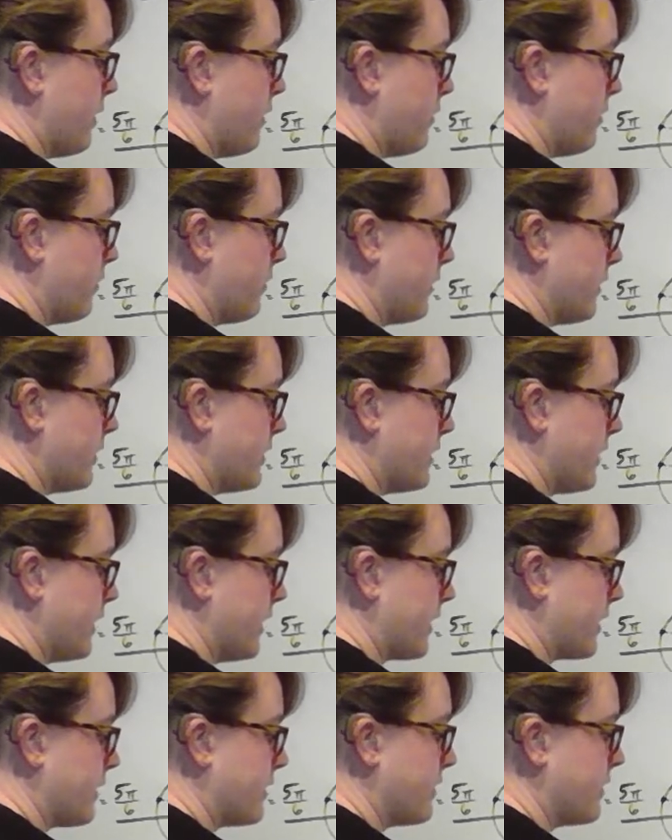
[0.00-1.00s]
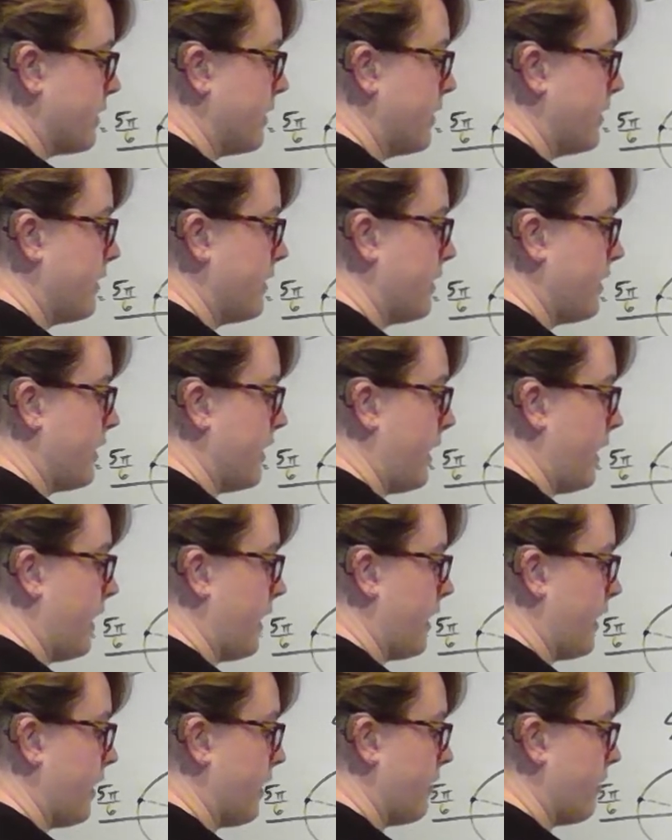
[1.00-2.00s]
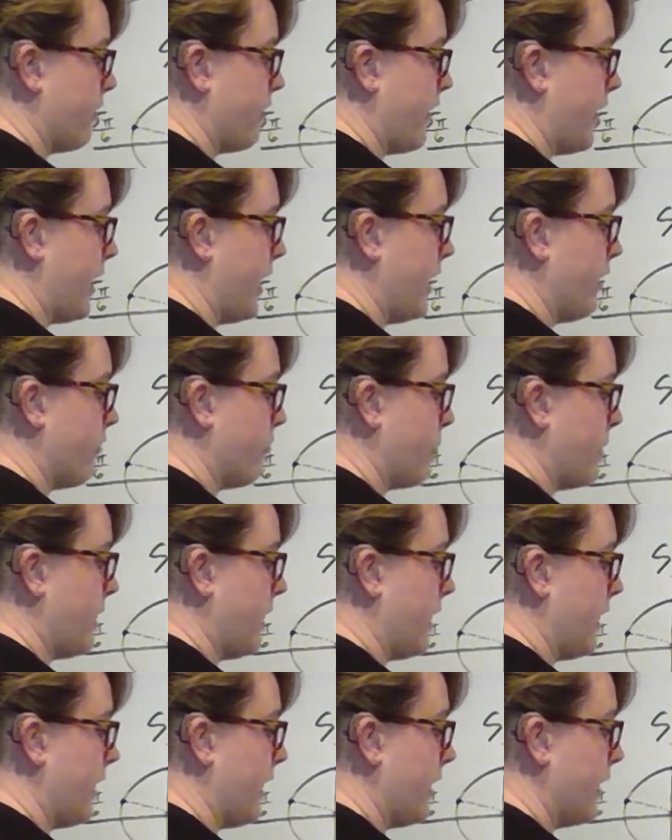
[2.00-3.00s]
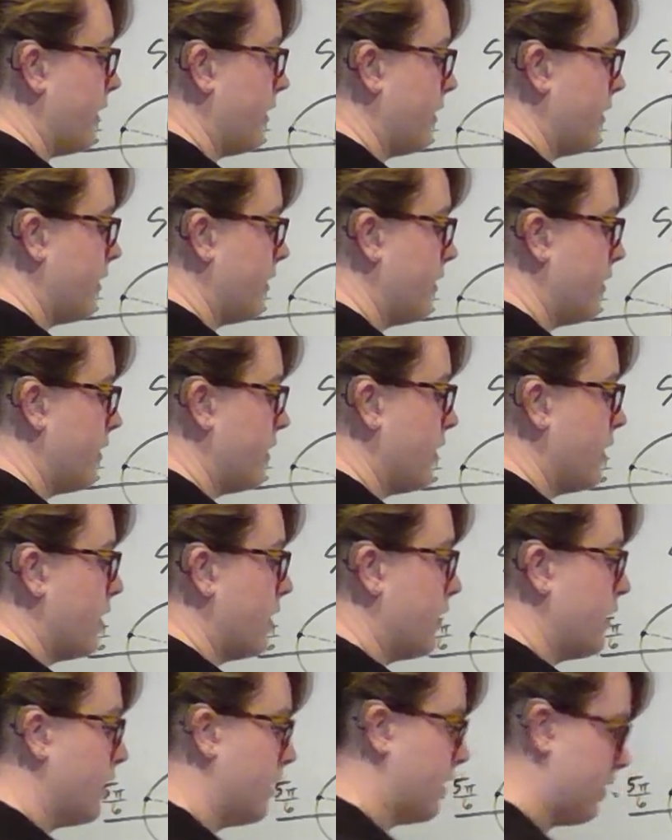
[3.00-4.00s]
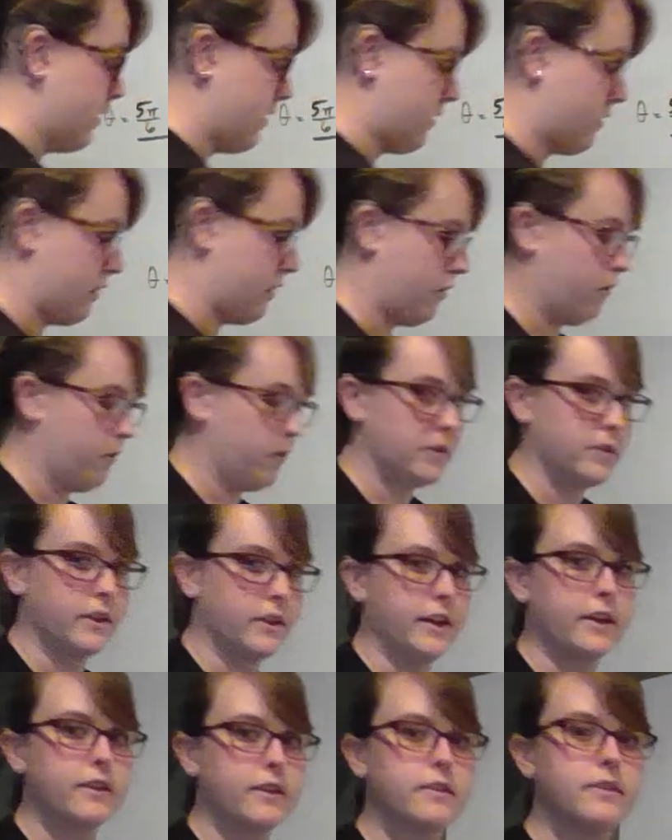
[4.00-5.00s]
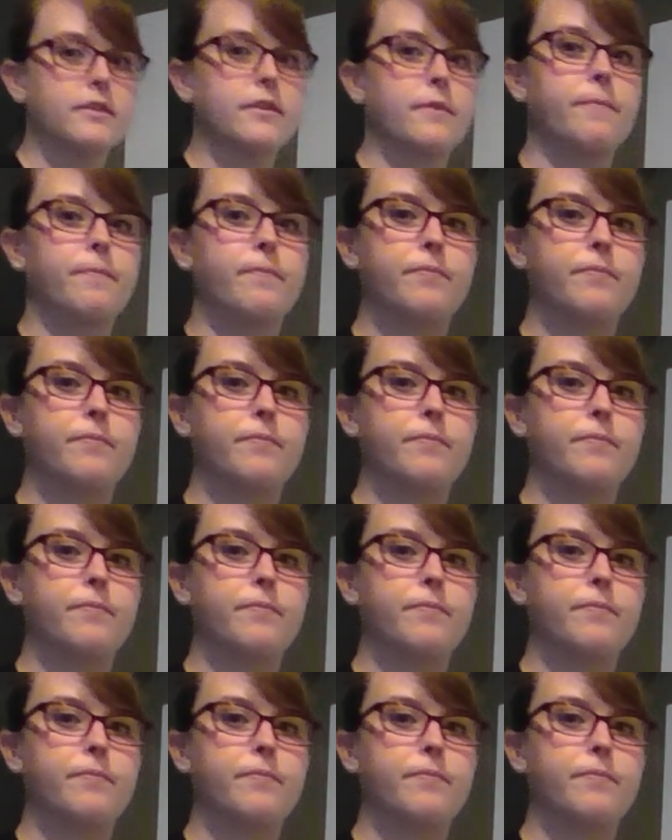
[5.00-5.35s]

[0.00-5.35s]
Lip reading: over 6 and 5 pi over 6.